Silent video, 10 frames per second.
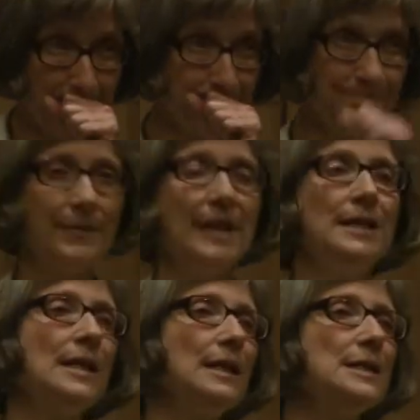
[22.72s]

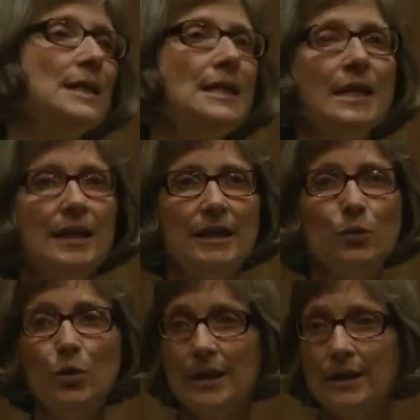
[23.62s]
in
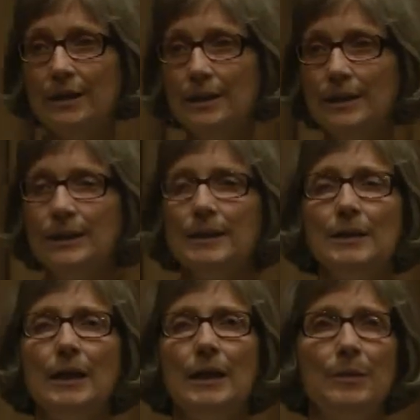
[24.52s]
1991.
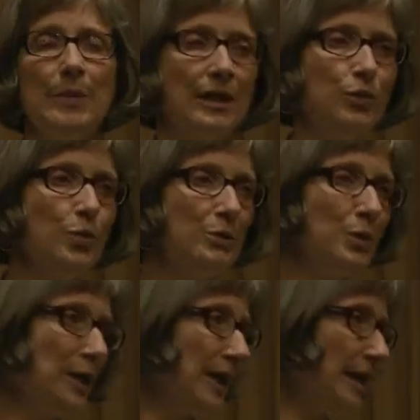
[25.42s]
Um, and we
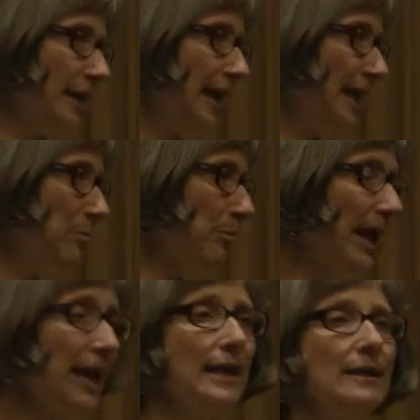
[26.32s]
were running a
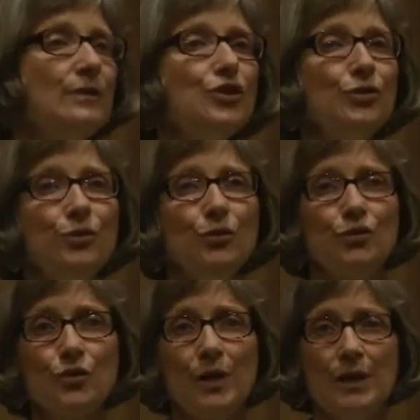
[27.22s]
campaign to
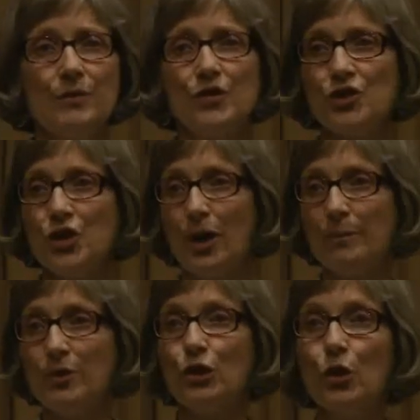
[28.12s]
try and
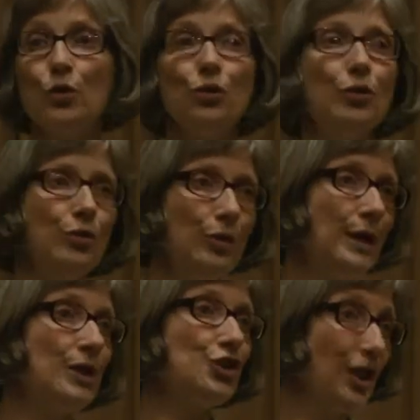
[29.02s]
stop the local
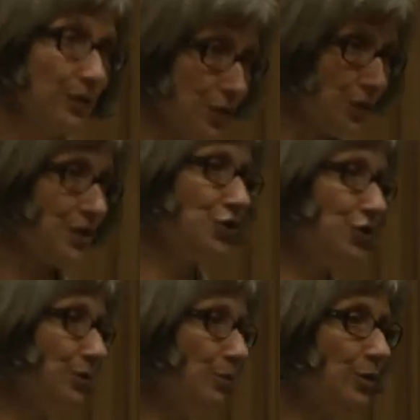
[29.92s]
shelters in
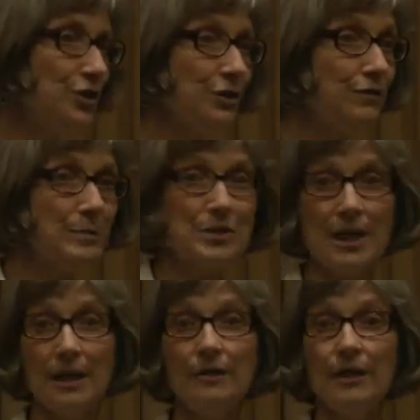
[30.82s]
Durham region from
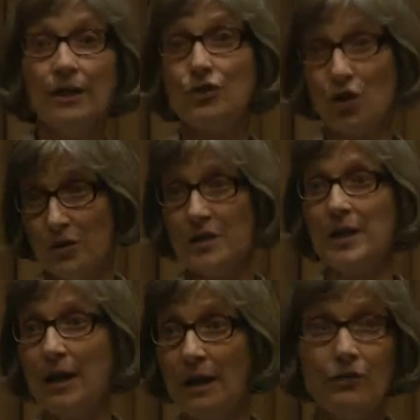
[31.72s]
sending their dogs
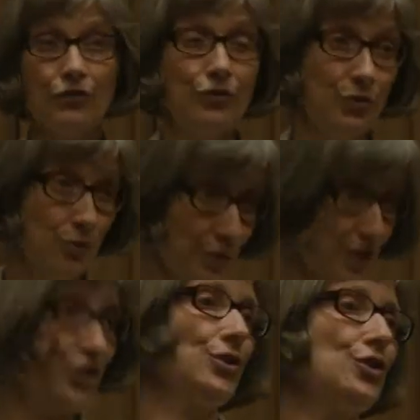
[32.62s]
and cats to
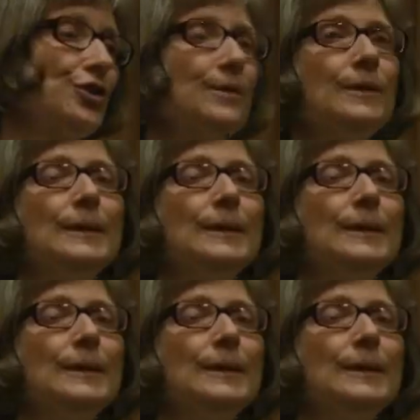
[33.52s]
research,